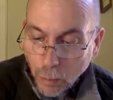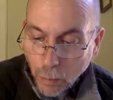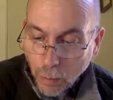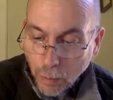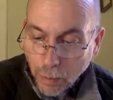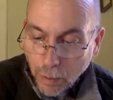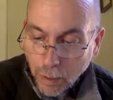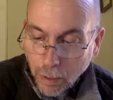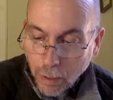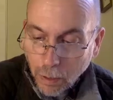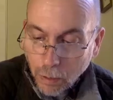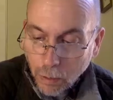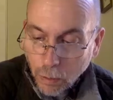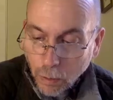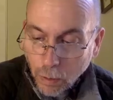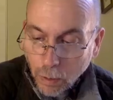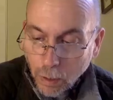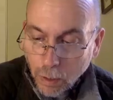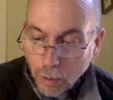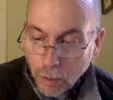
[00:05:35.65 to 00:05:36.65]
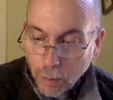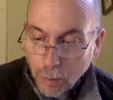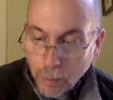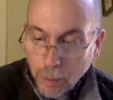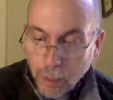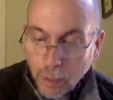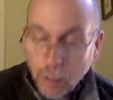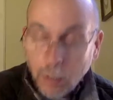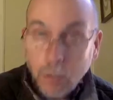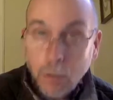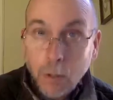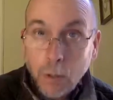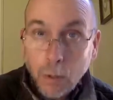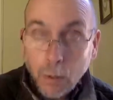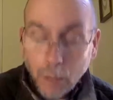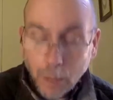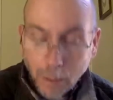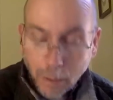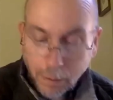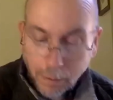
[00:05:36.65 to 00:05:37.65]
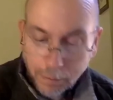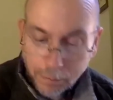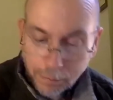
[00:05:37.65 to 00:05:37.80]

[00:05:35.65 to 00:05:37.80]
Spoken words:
with it nor attributed to it.